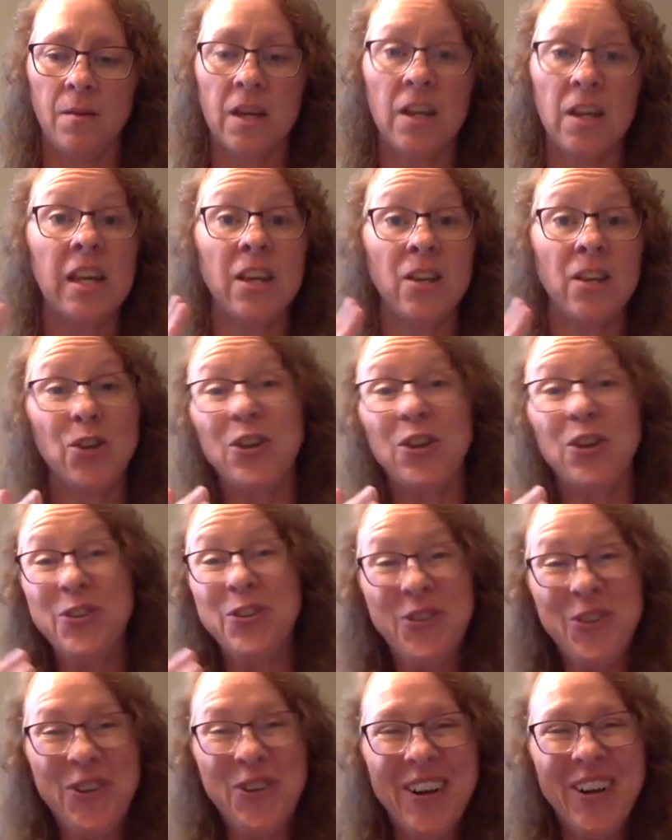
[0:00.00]
in
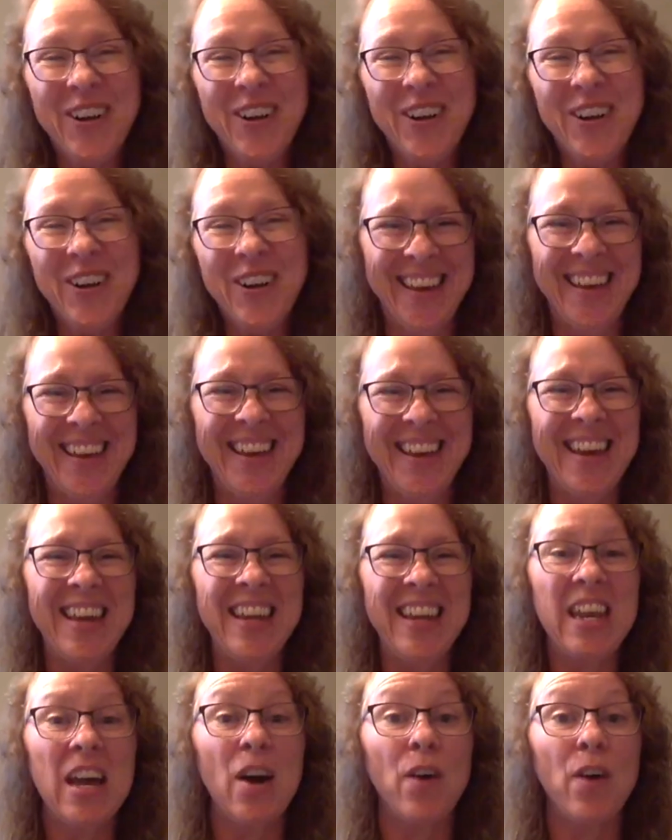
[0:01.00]
control
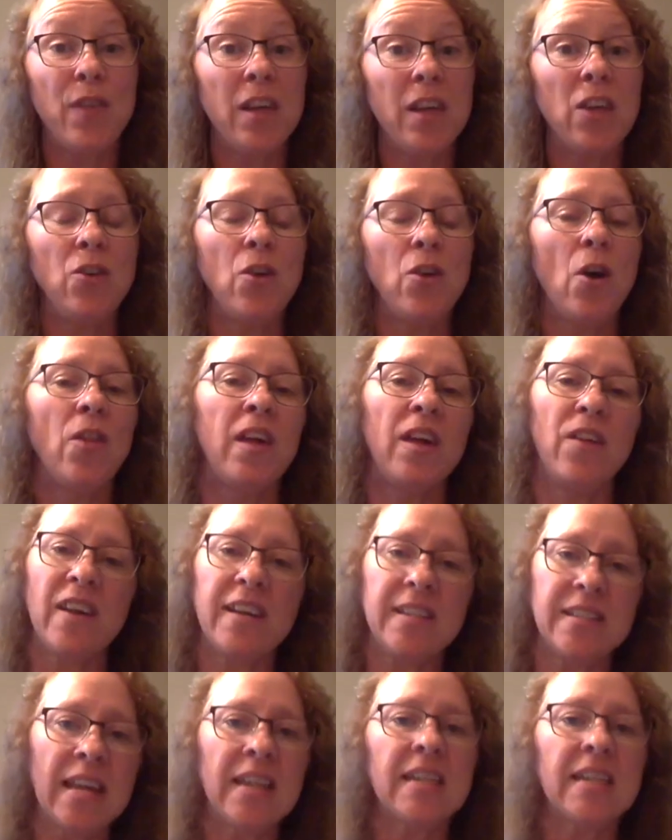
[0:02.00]
enough that you know that if I
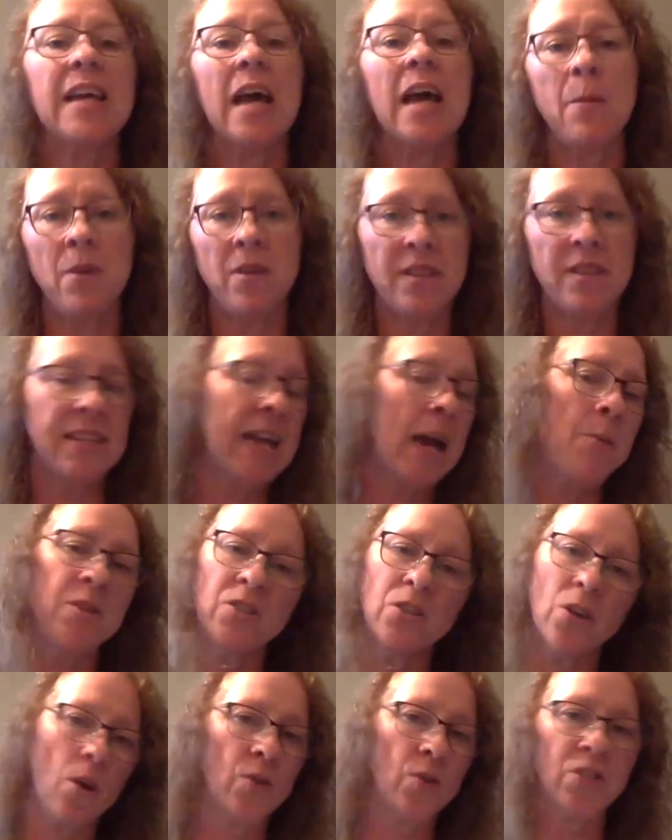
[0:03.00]
set a timer and the timer
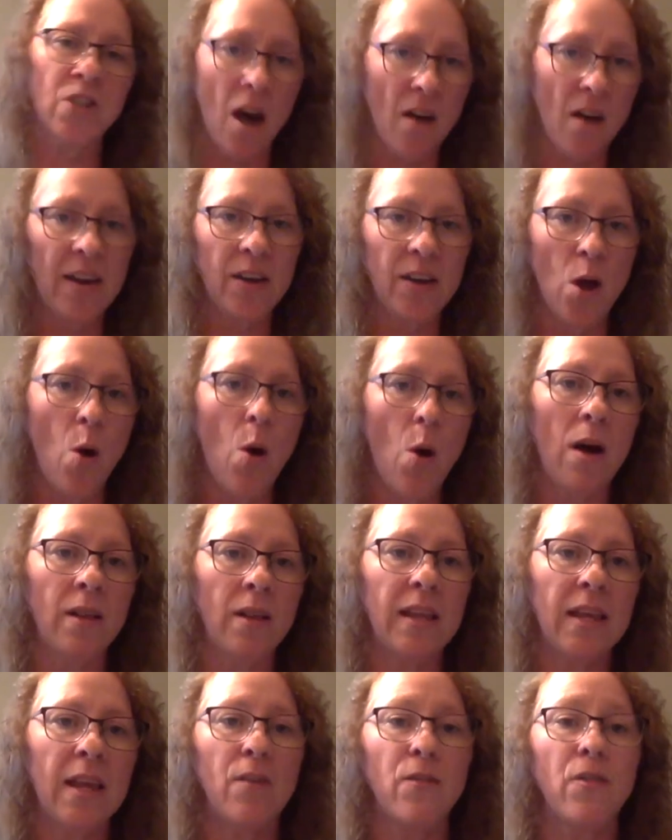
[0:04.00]
goes off, I know I'll
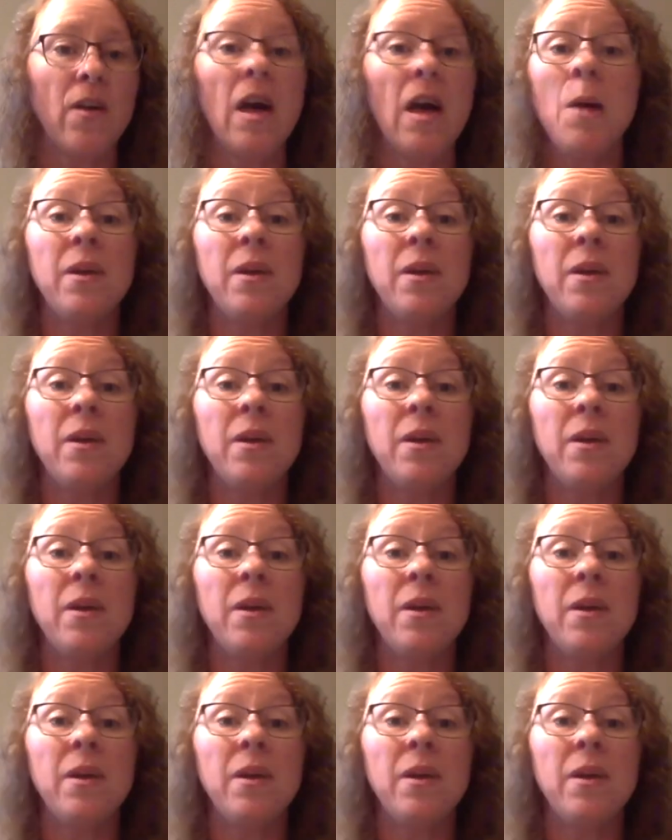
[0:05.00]
leave.